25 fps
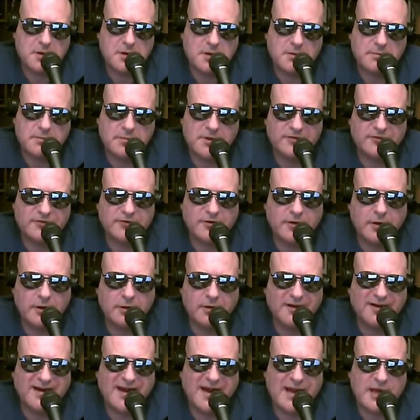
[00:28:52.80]
let's
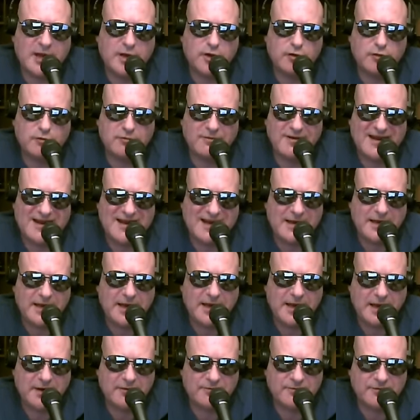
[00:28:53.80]
call it a green
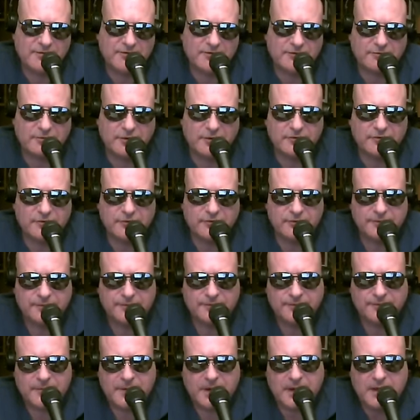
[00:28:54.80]
infrastructure.
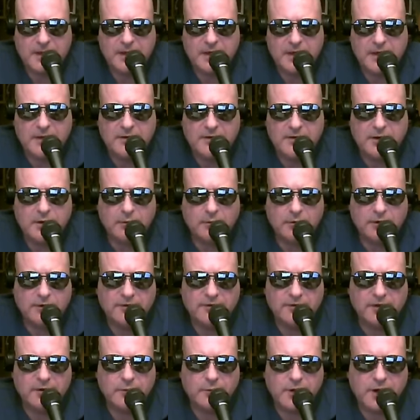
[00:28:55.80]
The only
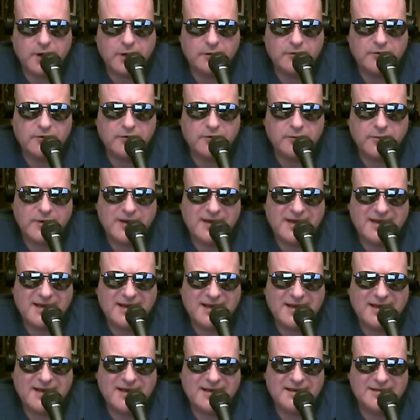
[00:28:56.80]
thing we are doing
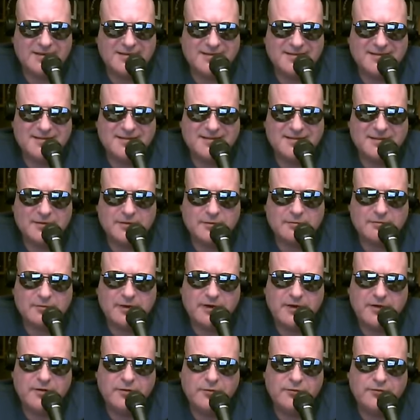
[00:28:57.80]
is
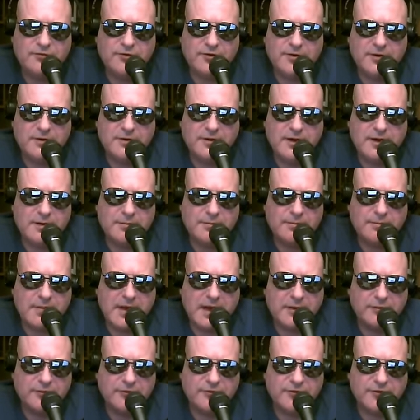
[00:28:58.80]
reducing the
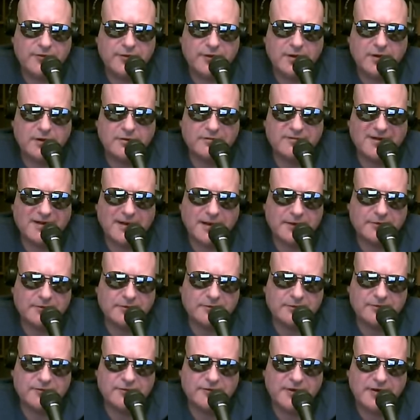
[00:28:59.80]
amount of
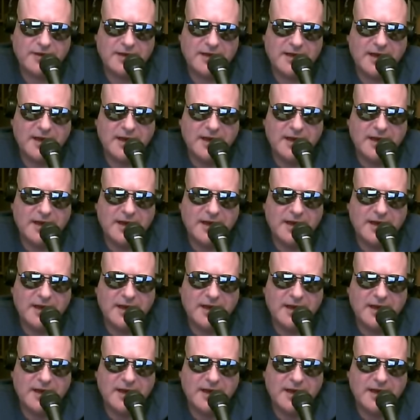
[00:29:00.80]
electricity